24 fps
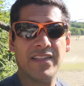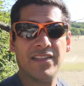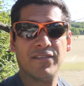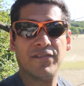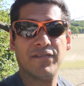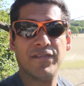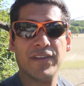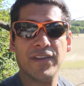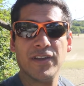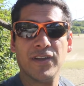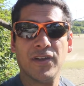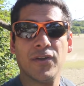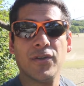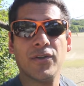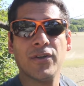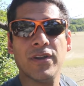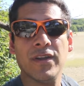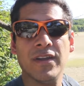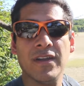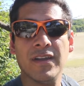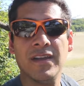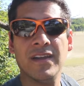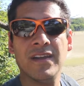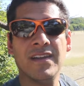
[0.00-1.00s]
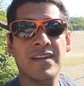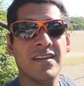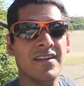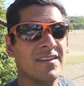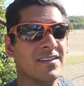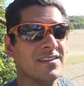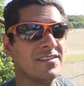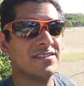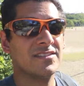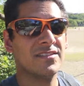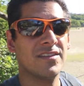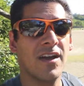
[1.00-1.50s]
in the field
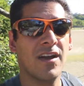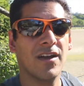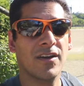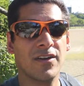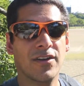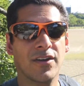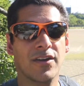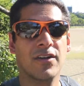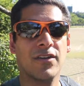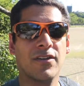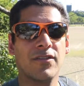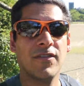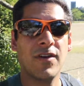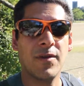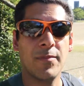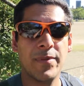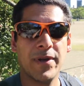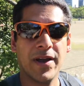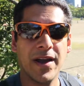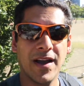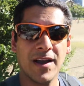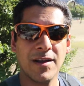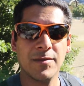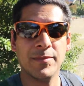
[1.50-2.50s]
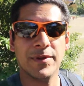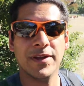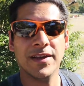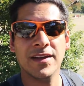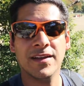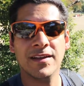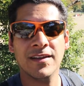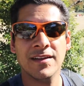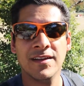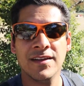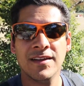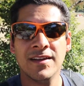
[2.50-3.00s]
soccer right behind me,
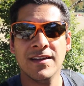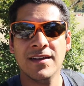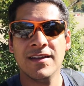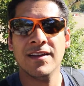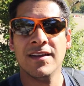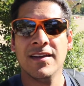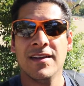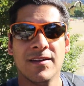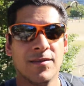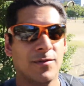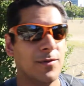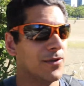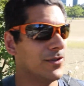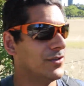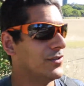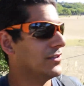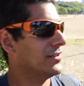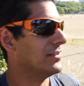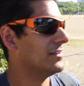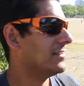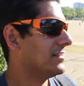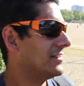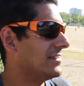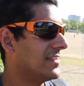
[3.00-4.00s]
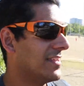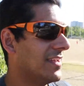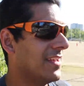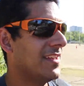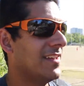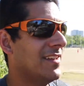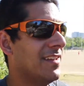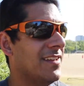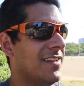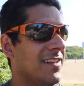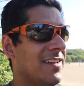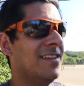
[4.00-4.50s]
which is
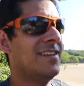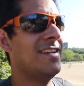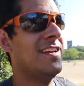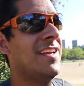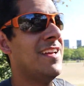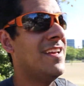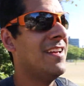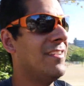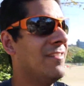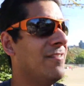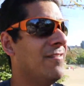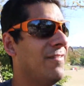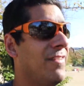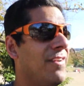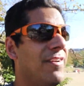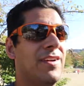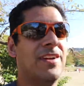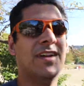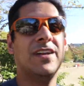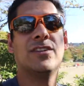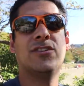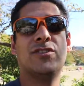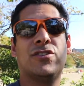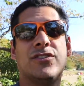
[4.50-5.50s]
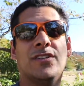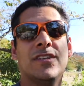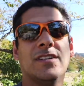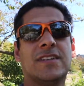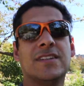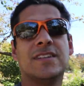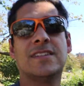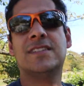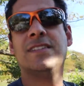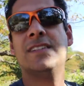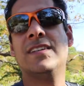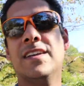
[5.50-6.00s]
very interesting
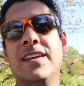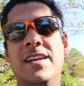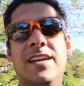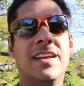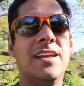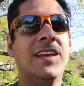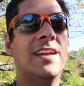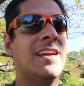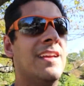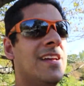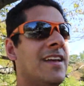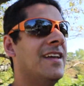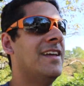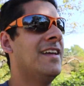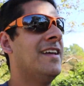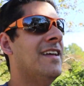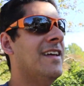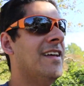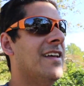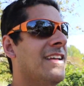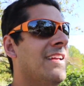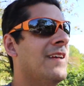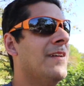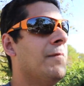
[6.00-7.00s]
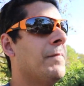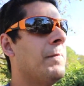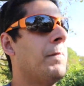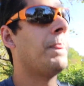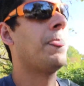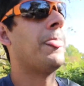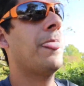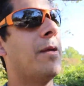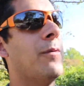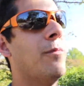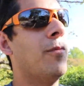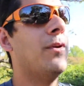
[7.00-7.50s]
to see
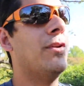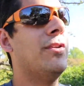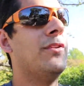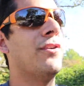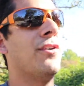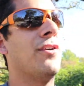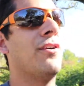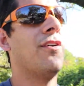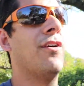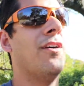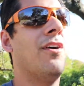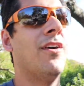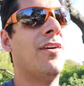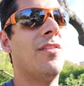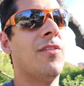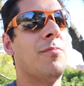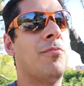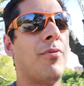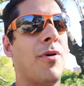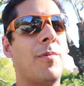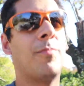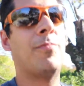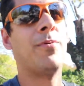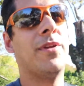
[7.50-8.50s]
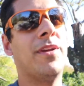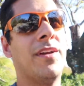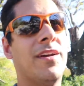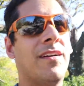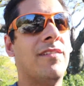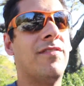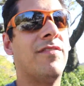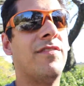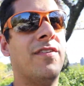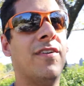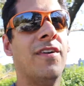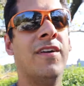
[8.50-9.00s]
when you're on the property
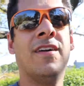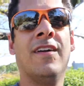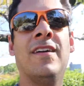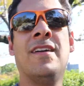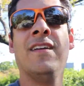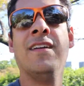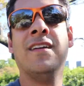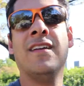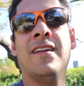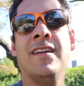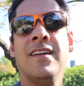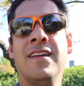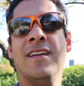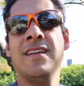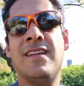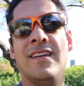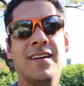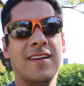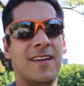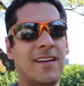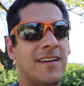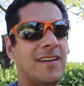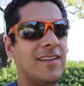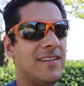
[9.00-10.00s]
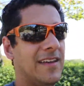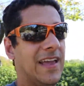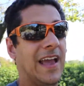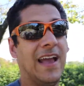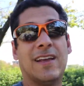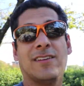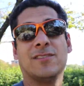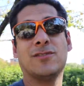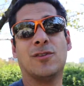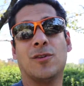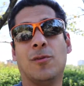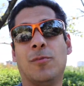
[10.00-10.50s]
of
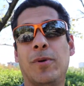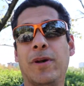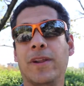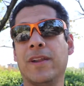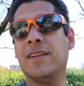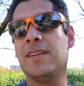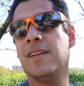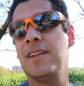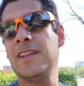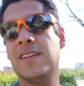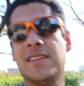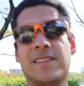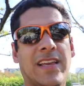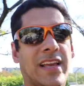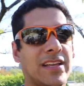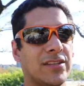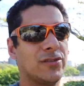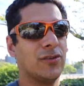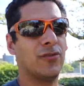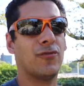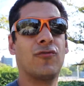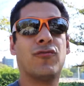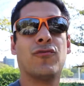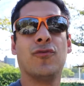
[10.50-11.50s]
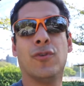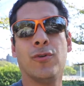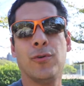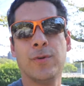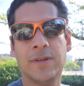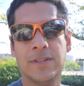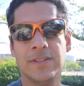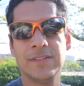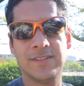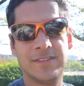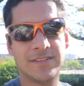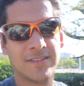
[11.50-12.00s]
castle, but it is castle
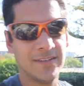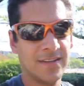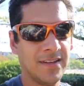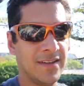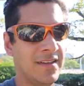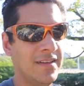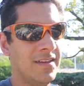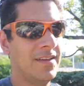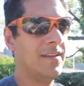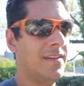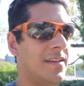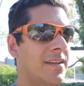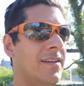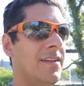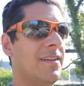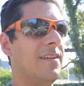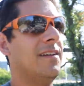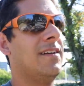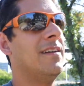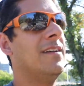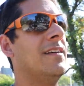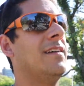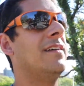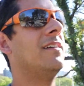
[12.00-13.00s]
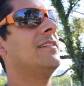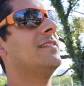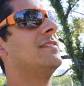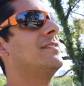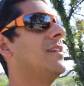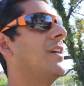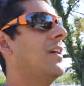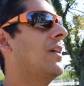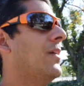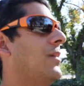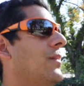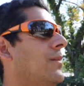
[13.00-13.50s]
ruins.
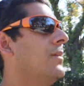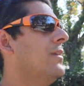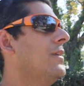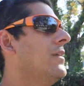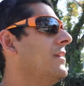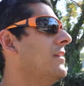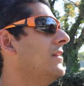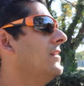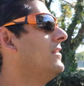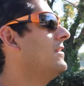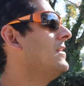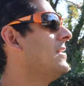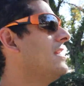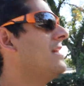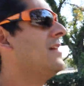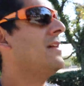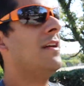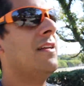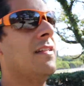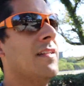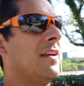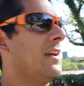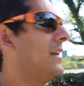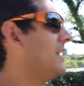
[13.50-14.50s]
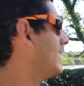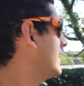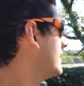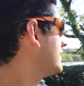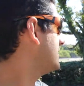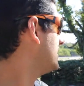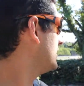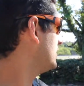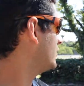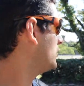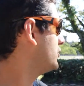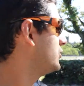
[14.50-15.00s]
So I
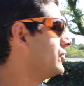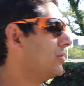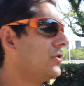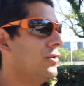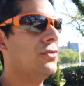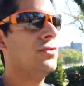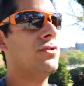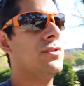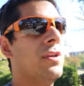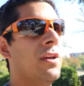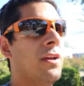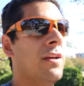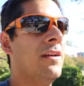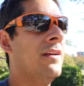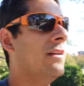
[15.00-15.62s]
guess they just use